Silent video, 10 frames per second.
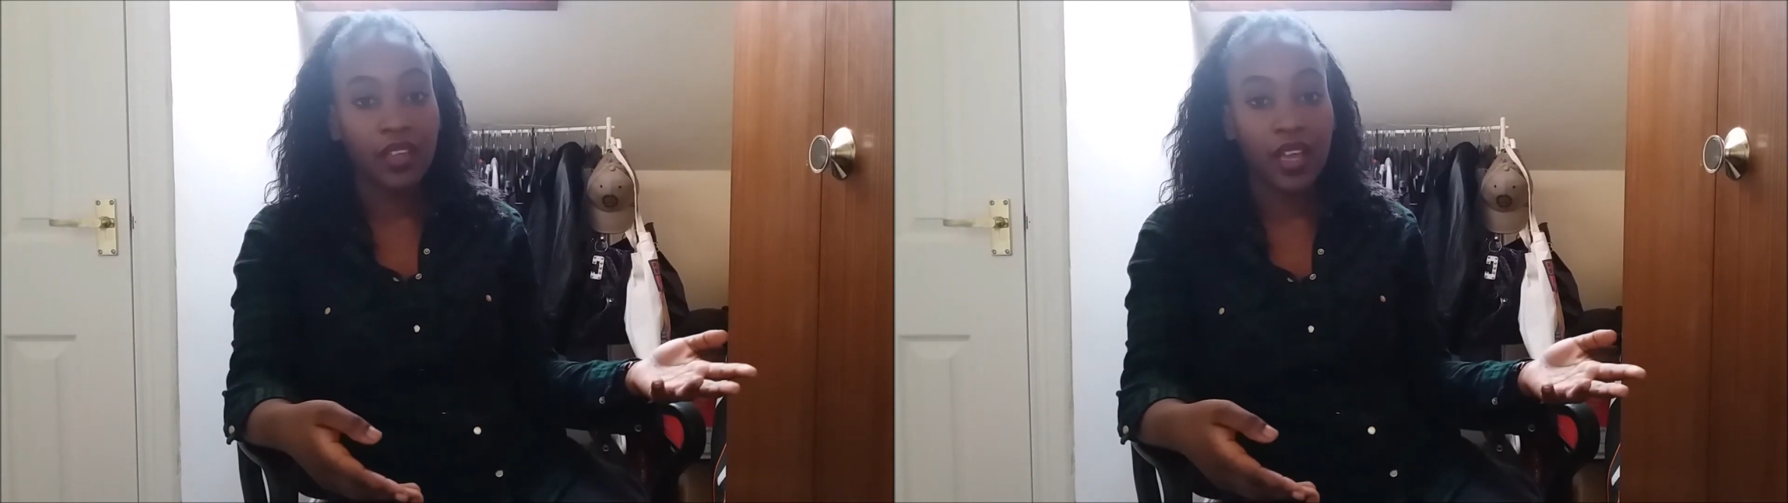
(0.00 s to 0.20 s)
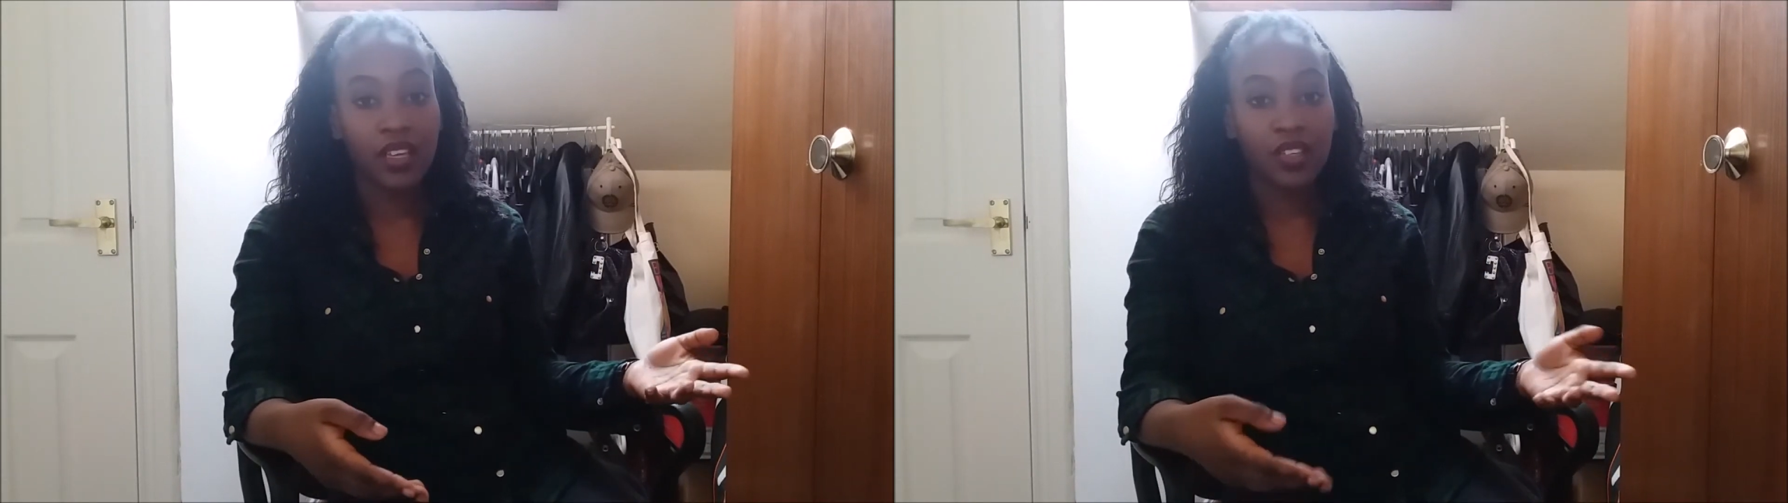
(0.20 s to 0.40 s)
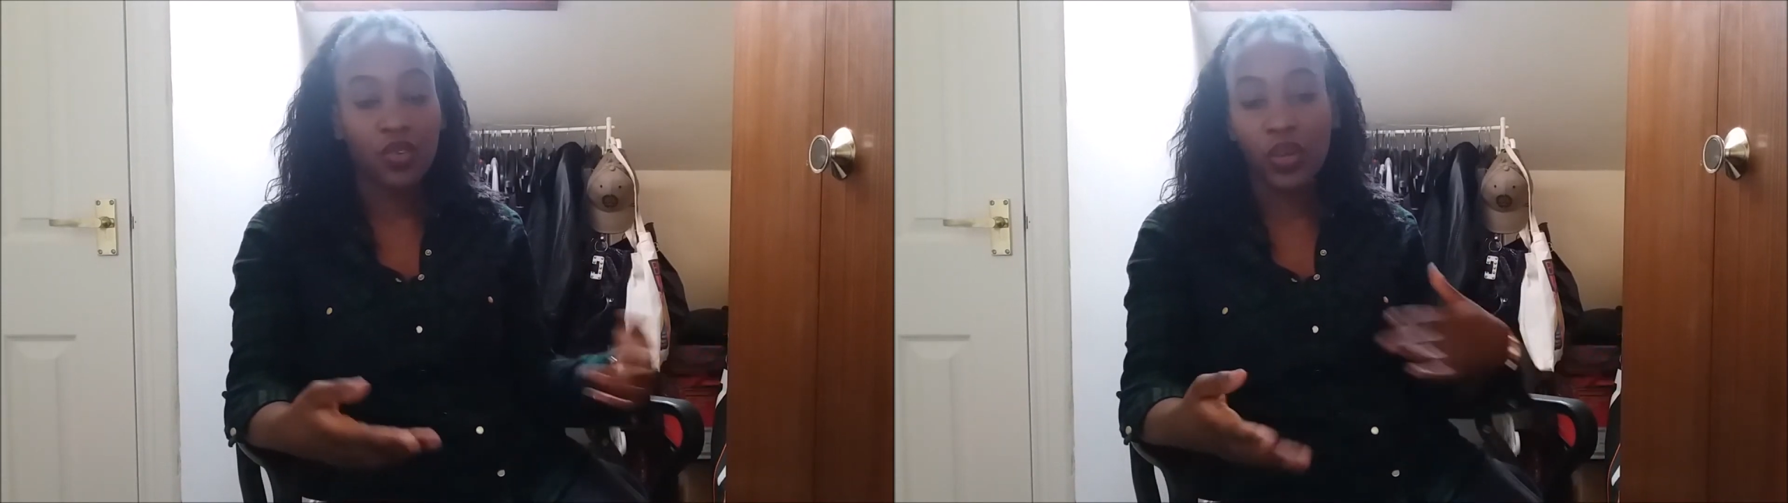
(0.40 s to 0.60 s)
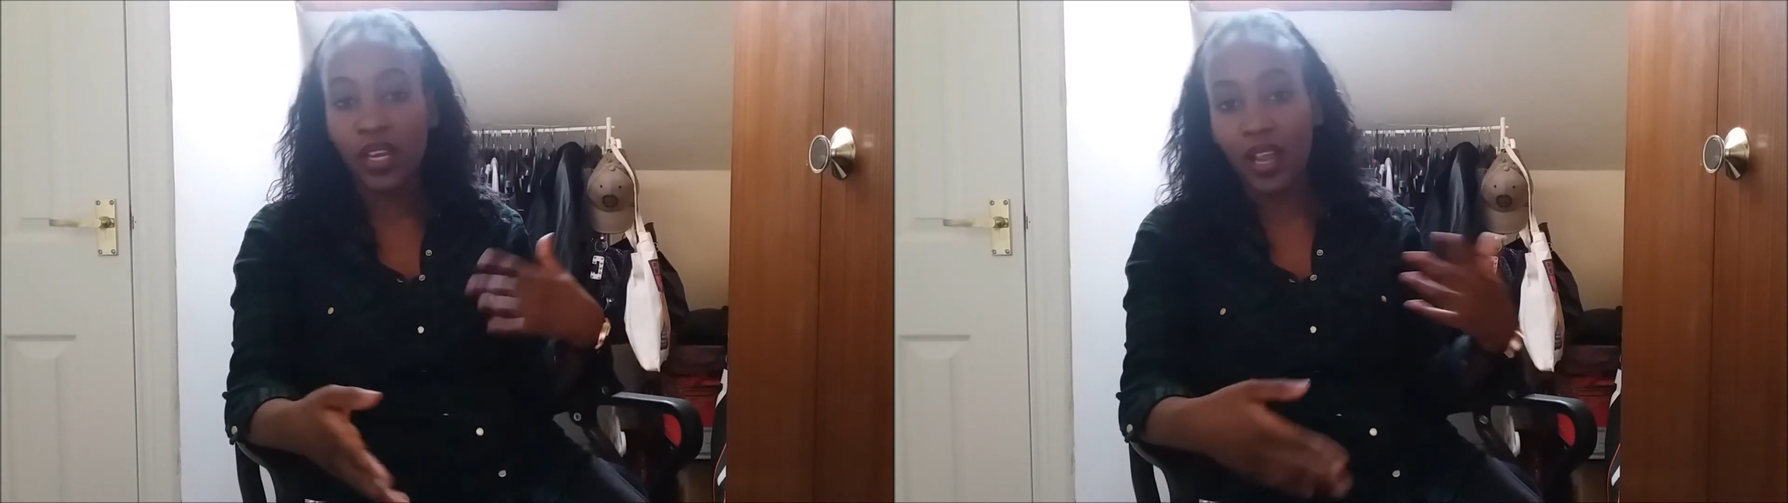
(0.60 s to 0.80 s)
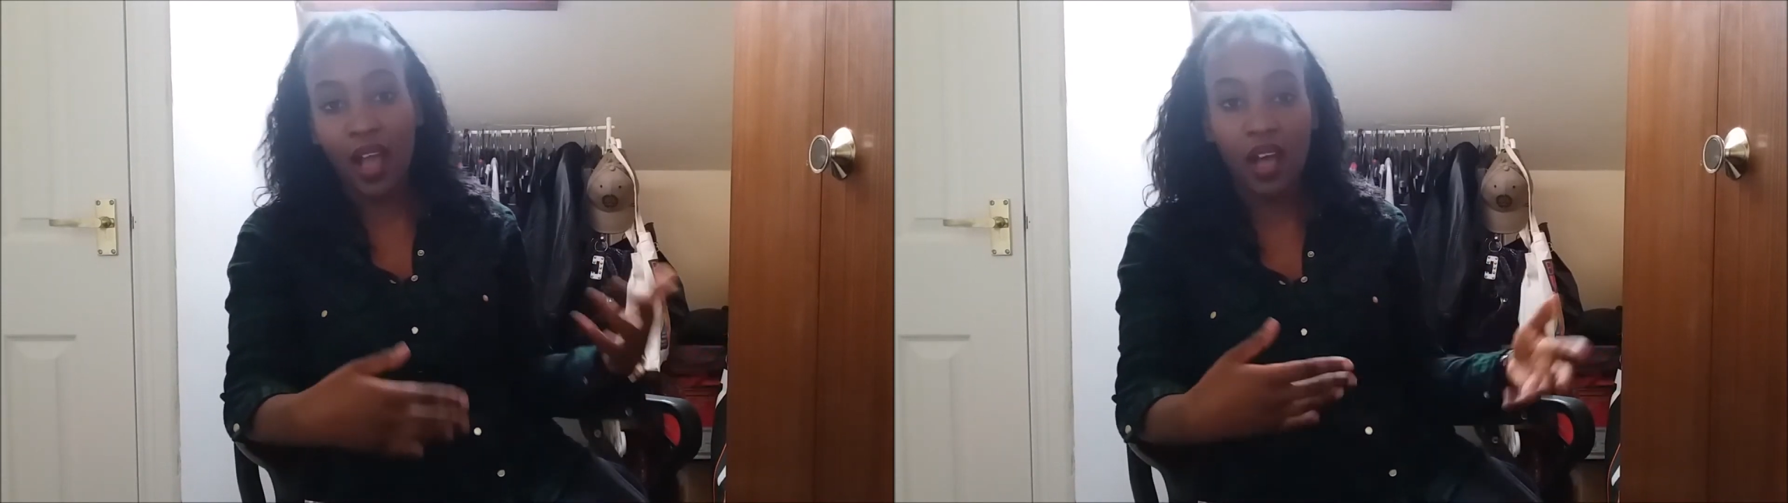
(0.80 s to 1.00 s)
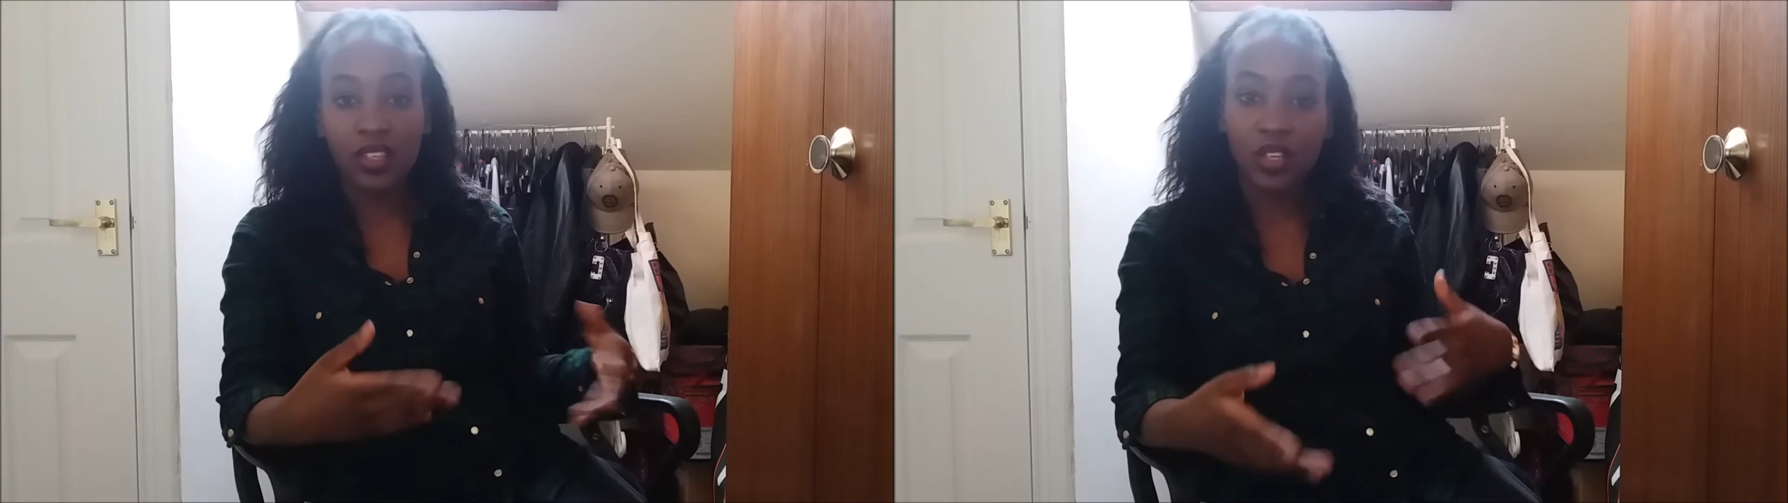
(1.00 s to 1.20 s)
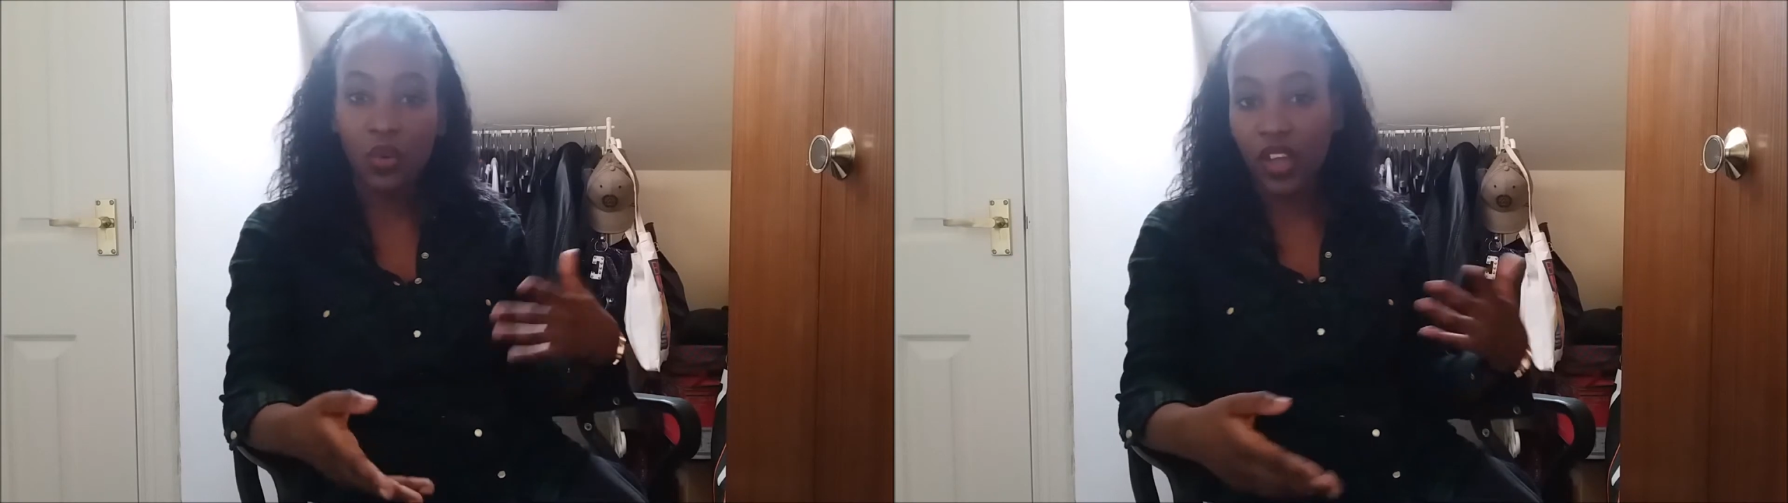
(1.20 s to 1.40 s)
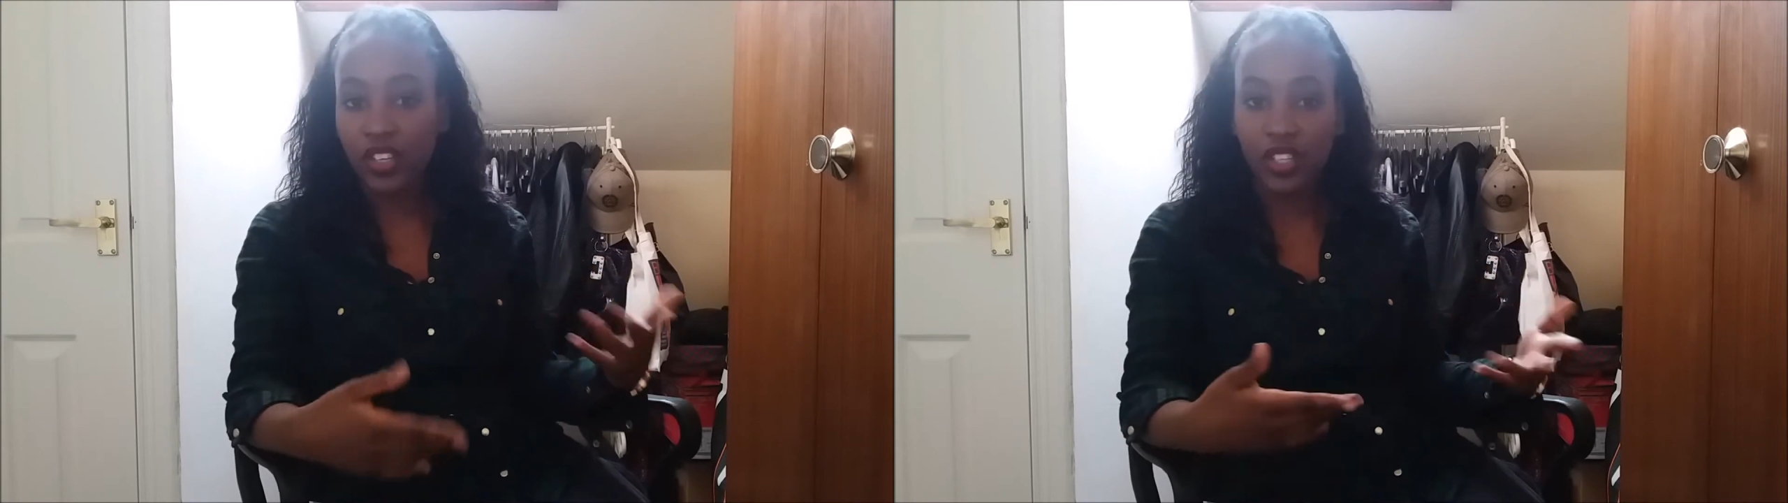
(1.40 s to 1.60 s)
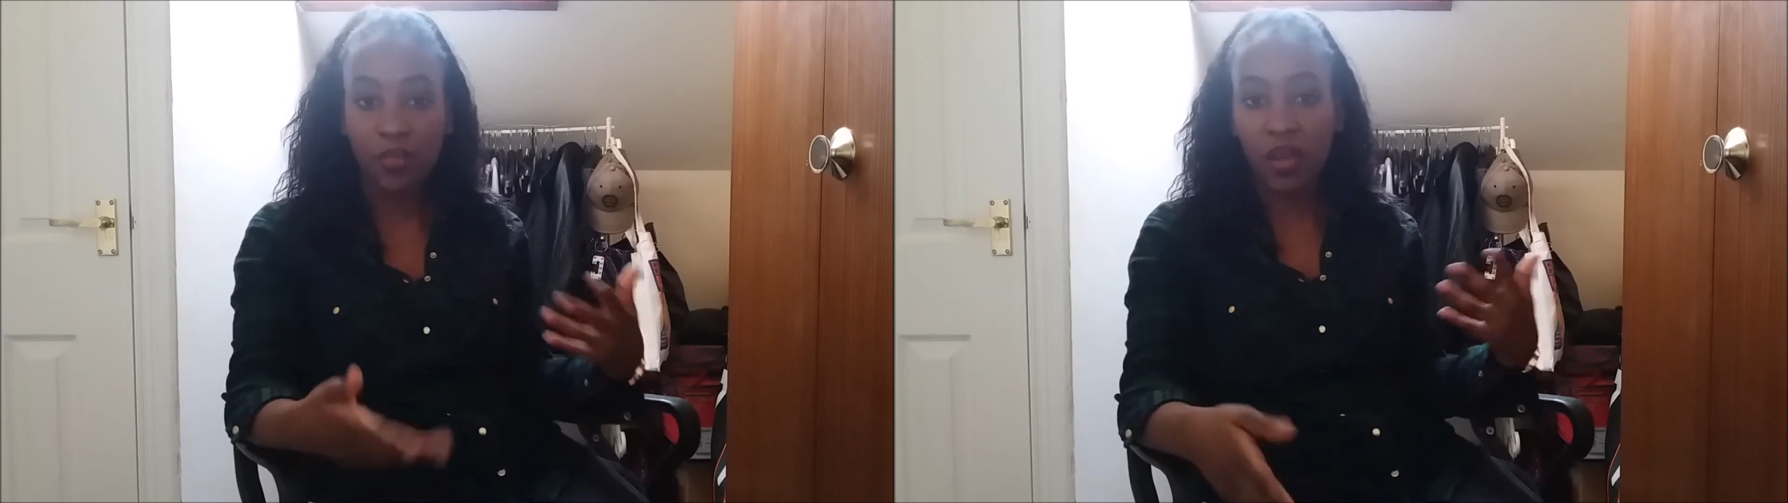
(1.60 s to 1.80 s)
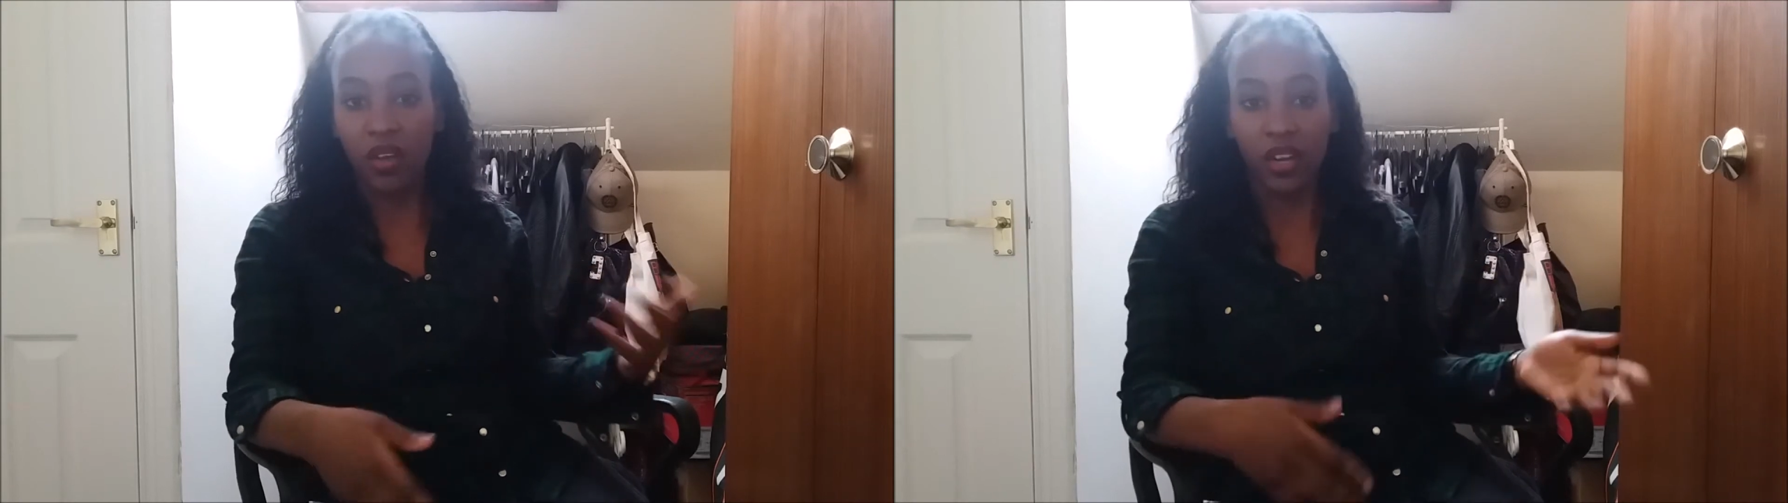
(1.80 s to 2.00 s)
and you can answer questions
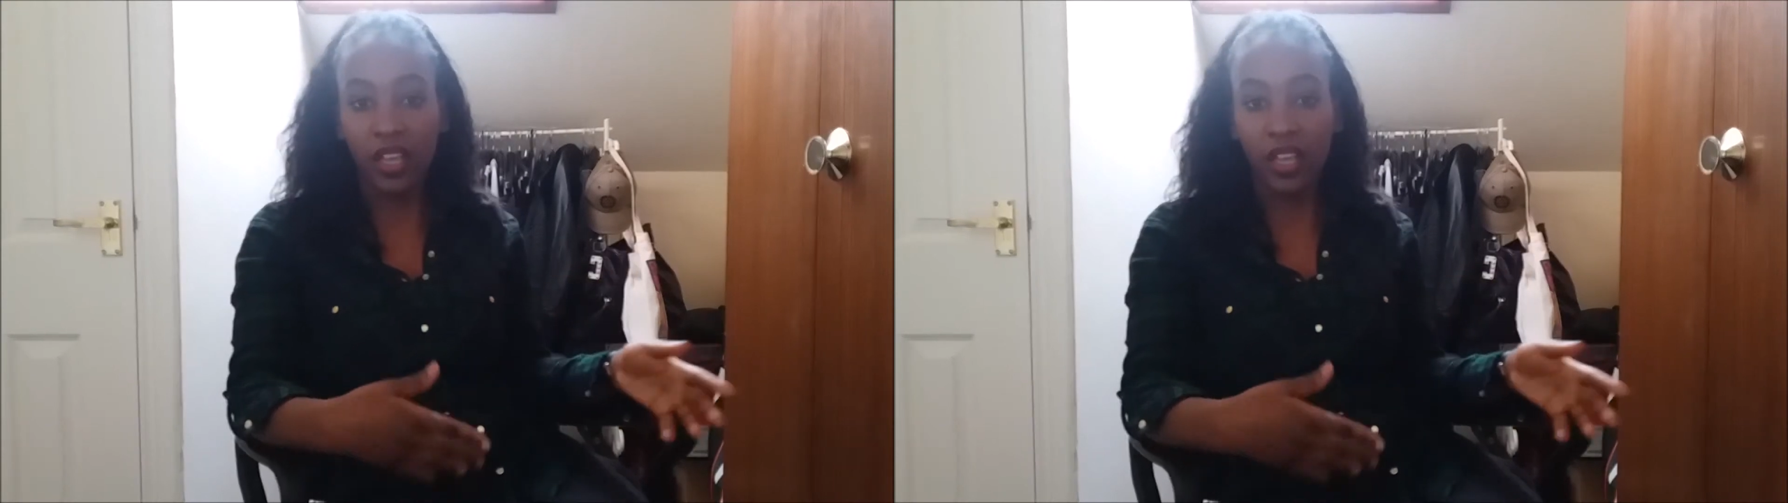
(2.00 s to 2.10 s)
about it.